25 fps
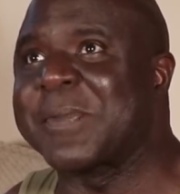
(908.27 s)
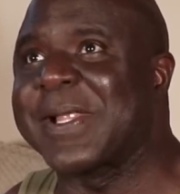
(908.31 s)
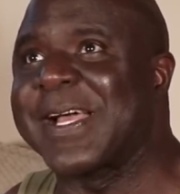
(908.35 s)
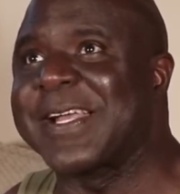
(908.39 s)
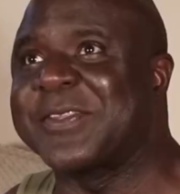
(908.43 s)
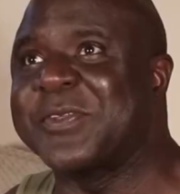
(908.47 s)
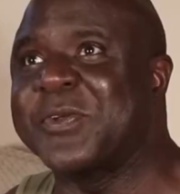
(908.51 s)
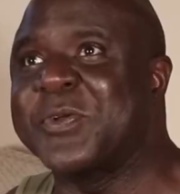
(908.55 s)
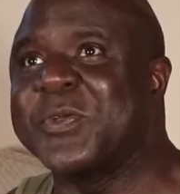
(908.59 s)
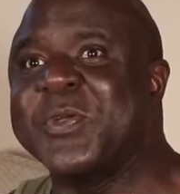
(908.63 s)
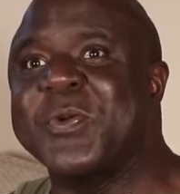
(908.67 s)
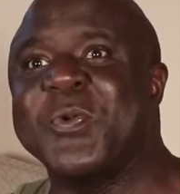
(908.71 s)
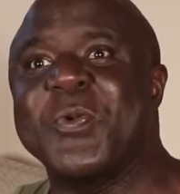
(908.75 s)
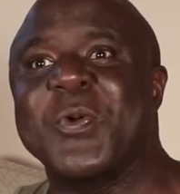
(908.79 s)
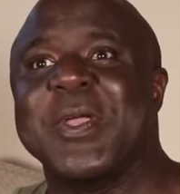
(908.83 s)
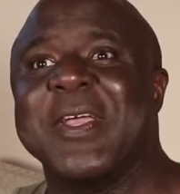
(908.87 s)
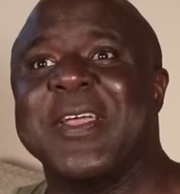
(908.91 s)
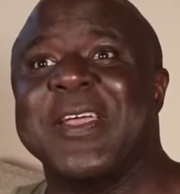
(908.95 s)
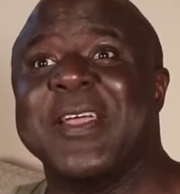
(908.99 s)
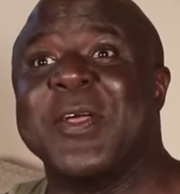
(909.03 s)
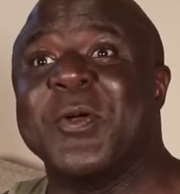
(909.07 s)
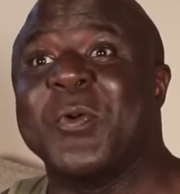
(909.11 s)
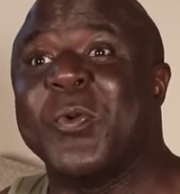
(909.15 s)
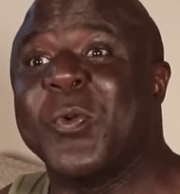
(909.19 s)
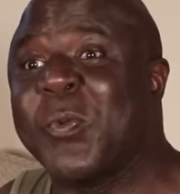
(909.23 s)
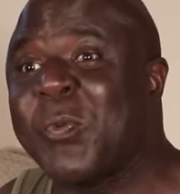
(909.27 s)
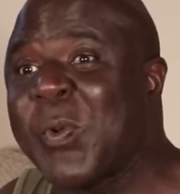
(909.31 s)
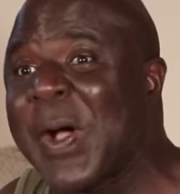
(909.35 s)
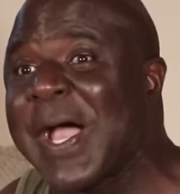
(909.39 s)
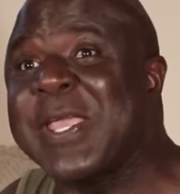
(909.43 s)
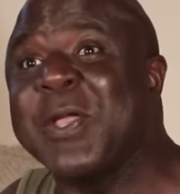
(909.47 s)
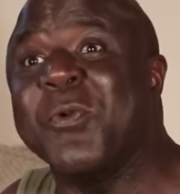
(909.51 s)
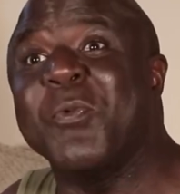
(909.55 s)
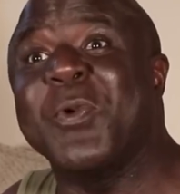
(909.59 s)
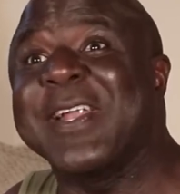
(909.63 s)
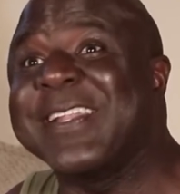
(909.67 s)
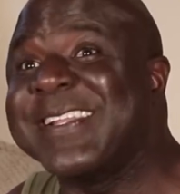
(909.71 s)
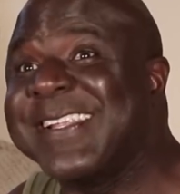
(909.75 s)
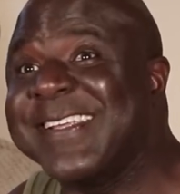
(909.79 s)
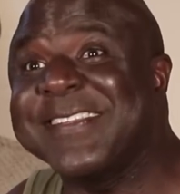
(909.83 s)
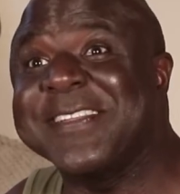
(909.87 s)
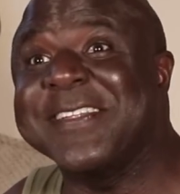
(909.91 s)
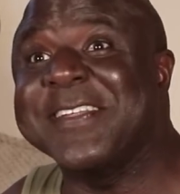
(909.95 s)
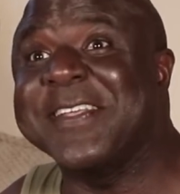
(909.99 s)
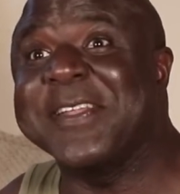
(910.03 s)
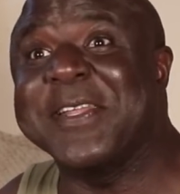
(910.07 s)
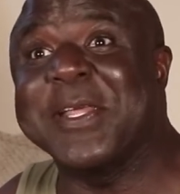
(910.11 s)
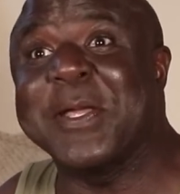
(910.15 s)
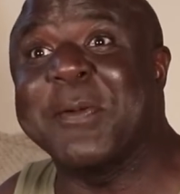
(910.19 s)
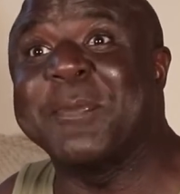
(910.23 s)
I'm like, dude, you why you want to
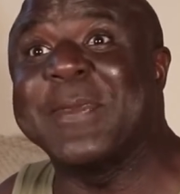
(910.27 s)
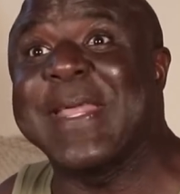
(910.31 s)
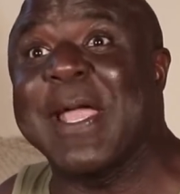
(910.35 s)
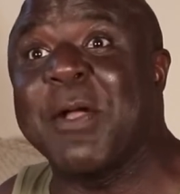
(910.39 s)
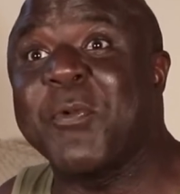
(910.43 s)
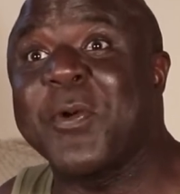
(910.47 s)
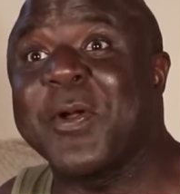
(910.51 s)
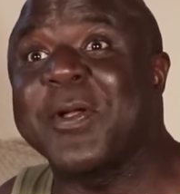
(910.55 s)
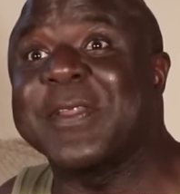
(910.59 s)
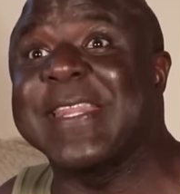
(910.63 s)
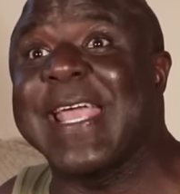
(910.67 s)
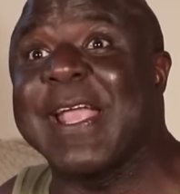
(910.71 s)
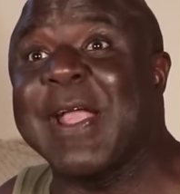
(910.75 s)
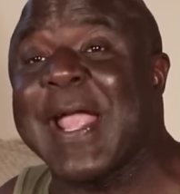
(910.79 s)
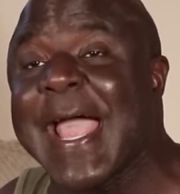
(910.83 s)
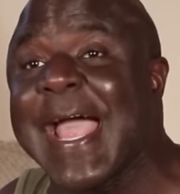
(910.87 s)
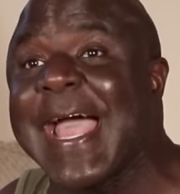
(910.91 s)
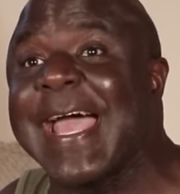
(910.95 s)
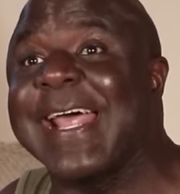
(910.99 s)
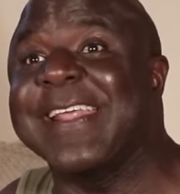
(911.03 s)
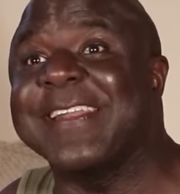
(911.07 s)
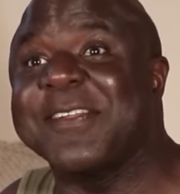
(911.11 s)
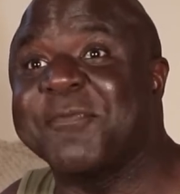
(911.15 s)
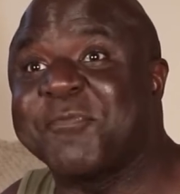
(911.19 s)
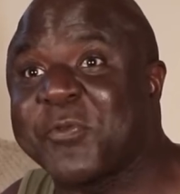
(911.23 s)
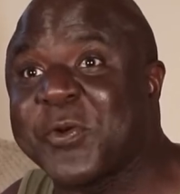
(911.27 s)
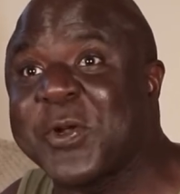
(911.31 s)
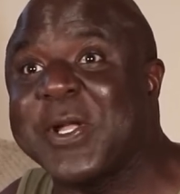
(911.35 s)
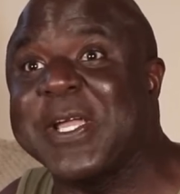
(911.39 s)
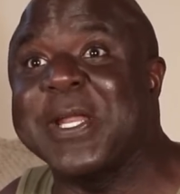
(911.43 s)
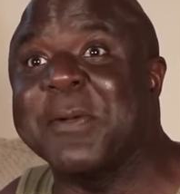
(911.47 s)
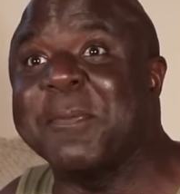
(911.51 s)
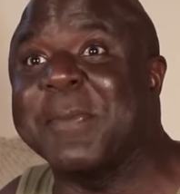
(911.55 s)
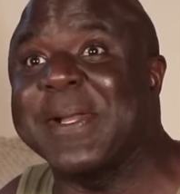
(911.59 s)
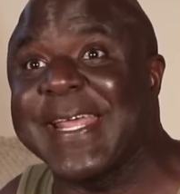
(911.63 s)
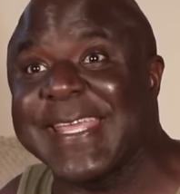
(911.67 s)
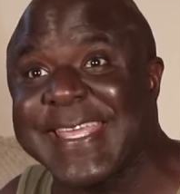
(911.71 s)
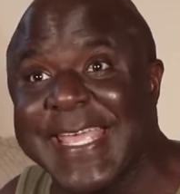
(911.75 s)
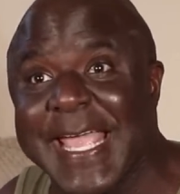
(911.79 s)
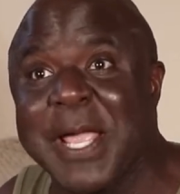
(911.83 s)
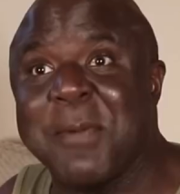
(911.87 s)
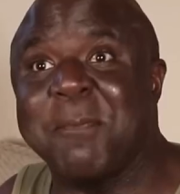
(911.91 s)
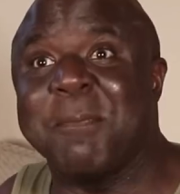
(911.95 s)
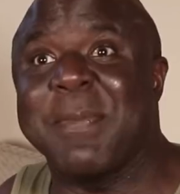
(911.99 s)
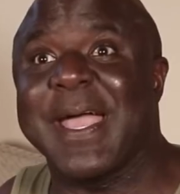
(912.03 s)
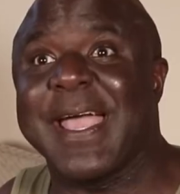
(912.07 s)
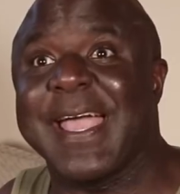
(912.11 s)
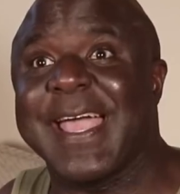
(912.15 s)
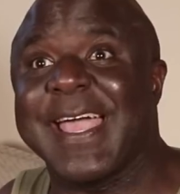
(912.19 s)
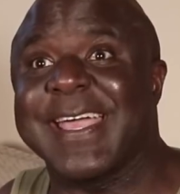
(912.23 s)
listen to them? They were they had freedom and they
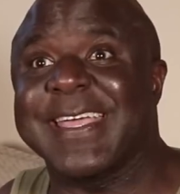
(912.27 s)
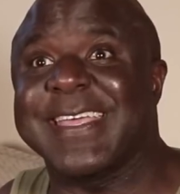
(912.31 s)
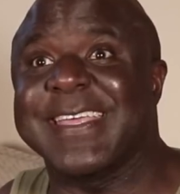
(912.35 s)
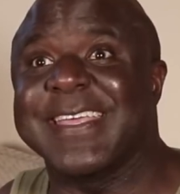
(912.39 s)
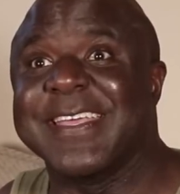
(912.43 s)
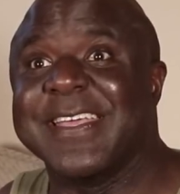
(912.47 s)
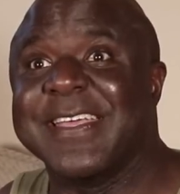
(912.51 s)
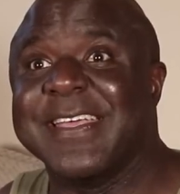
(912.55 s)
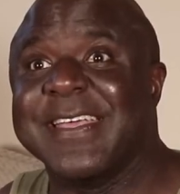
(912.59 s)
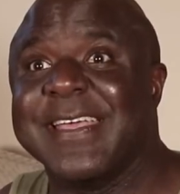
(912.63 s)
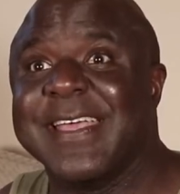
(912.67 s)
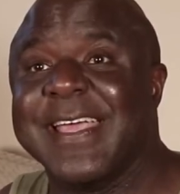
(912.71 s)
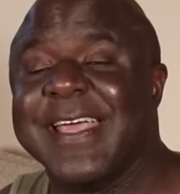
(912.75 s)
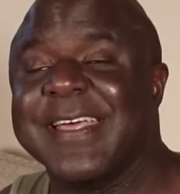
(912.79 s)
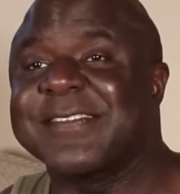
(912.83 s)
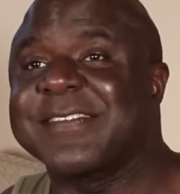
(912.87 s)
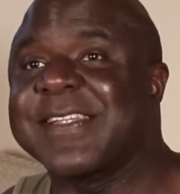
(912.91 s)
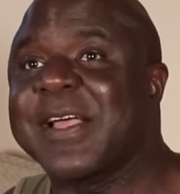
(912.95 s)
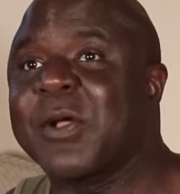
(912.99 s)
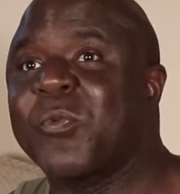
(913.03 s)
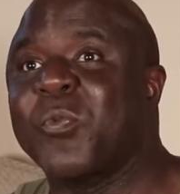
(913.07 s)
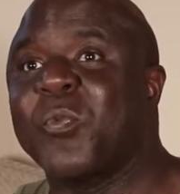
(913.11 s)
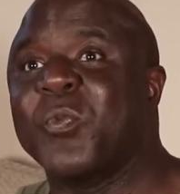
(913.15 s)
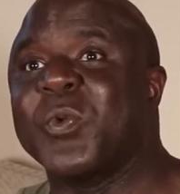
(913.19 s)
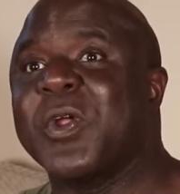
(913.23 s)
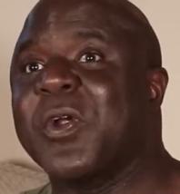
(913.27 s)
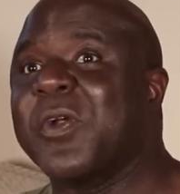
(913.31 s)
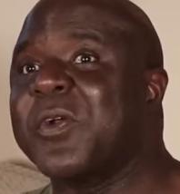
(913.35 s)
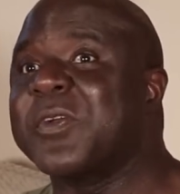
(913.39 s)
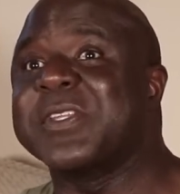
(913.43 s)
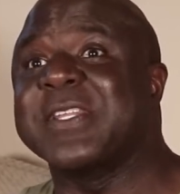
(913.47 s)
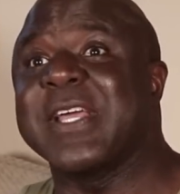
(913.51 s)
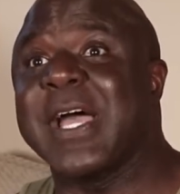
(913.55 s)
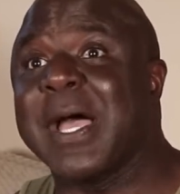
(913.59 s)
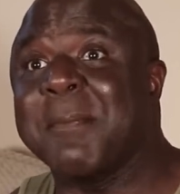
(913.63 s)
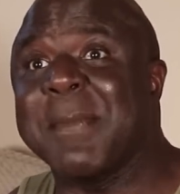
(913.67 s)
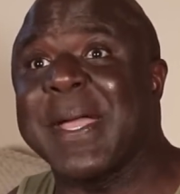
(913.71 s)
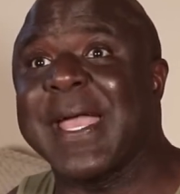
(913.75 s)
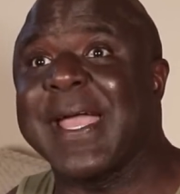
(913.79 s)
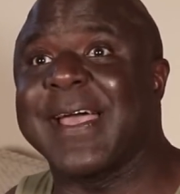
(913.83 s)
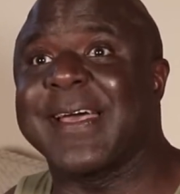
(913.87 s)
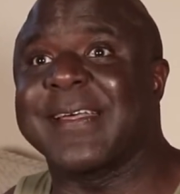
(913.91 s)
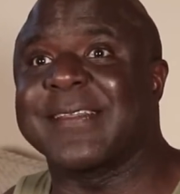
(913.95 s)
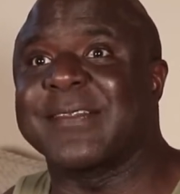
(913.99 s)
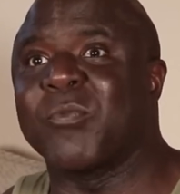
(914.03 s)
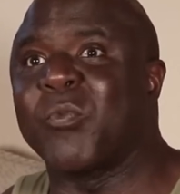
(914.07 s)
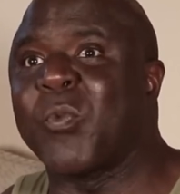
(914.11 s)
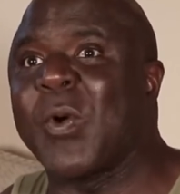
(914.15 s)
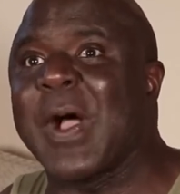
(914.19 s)
came back. Mm-hmm. It's like you're a dumbass.